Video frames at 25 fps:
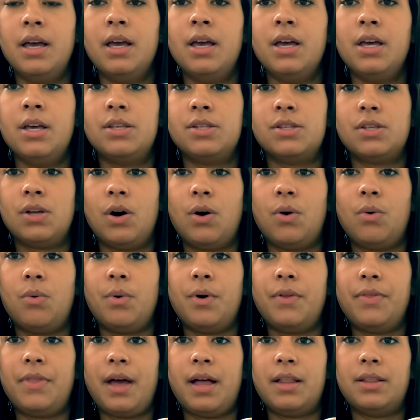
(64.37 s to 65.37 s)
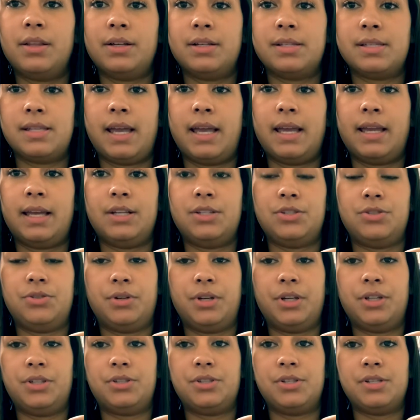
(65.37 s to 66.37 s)
So what that looks like is you'll
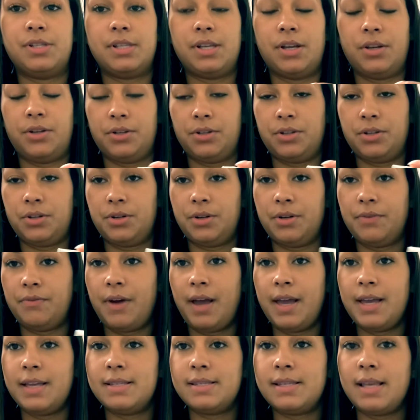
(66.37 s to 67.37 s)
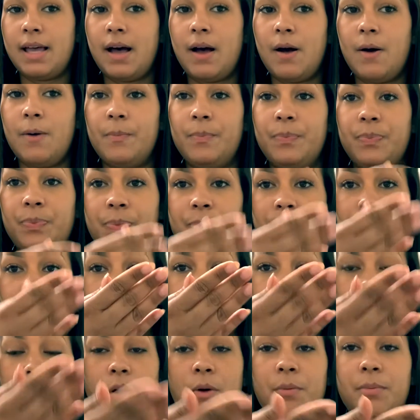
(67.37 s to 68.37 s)
get your cellular device out,
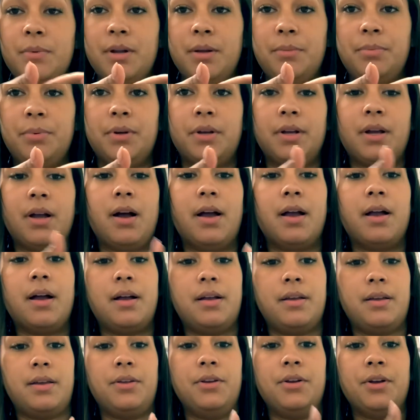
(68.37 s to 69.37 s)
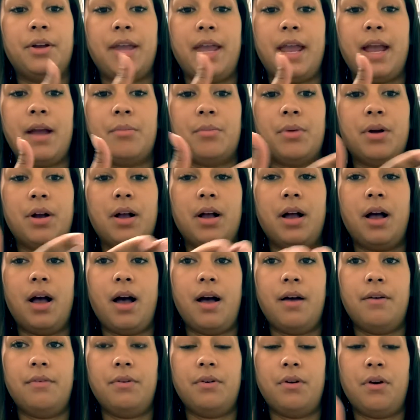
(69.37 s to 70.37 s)
open up your camera,
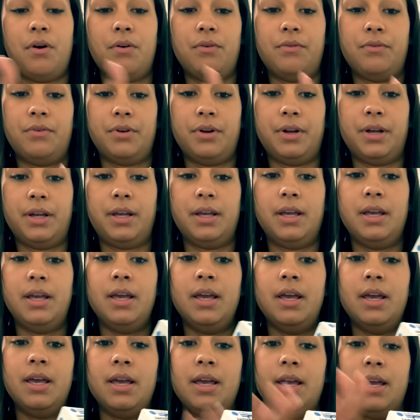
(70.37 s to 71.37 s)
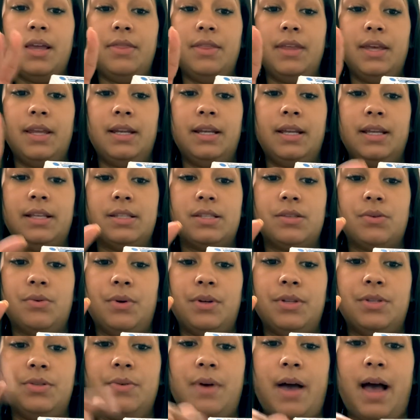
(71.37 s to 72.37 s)
hover over it, and then it's
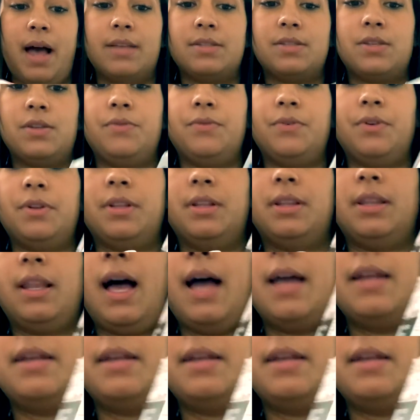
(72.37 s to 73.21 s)
going to ask you for the lot